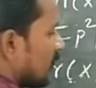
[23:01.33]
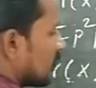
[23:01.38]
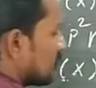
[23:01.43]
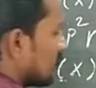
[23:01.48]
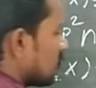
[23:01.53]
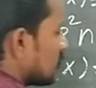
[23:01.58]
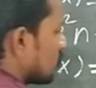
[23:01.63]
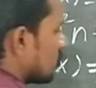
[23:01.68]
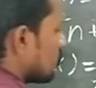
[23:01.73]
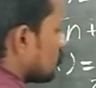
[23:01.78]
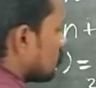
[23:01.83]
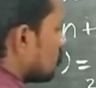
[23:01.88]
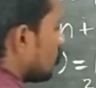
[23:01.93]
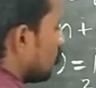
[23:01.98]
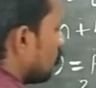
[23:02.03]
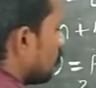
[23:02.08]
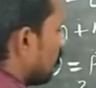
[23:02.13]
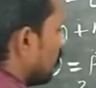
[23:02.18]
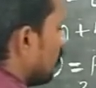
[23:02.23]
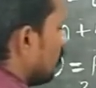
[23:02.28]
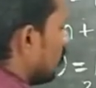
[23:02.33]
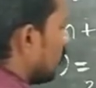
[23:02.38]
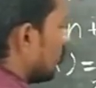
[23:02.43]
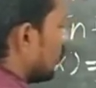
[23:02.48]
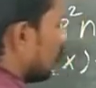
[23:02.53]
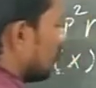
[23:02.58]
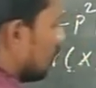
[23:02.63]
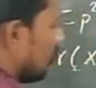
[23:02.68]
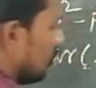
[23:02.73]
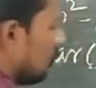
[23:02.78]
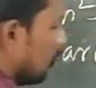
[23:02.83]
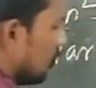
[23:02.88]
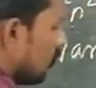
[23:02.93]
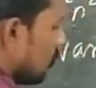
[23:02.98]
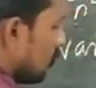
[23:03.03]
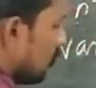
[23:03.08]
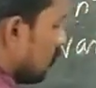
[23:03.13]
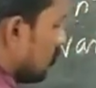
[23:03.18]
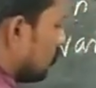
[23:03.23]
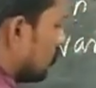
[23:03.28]
exists. So p,
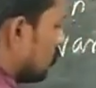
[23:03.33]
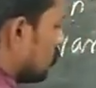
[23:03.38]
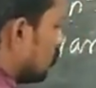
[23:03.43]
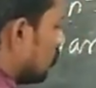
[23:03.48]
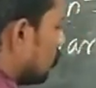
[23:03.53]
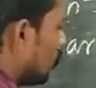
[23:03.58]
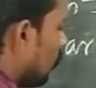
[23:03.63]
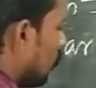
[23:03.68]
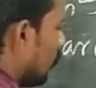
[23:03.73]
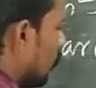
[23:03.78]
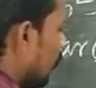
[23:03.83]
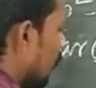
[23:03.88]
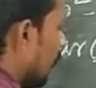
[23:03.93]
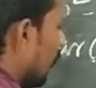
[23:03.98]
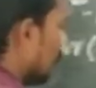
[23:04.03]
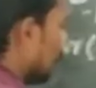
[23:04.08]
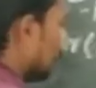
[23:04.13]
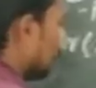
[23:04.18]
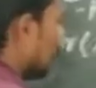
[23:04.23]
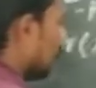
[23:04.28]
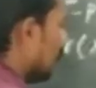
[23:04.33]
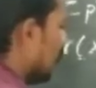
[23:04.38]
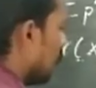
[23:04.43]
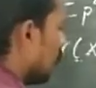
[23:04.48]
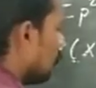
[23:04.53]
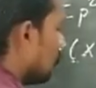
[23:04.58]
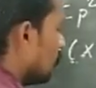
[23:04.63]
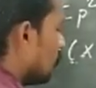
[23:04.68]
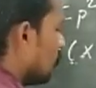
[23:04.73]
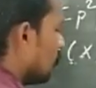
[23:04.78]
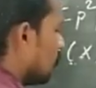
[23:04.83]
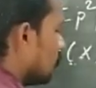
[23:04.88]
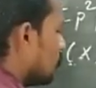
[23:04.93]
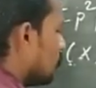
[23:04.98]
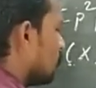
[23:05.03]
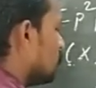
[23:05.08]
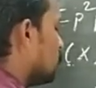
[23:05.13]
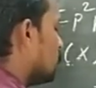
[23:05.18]
which is equal to np. This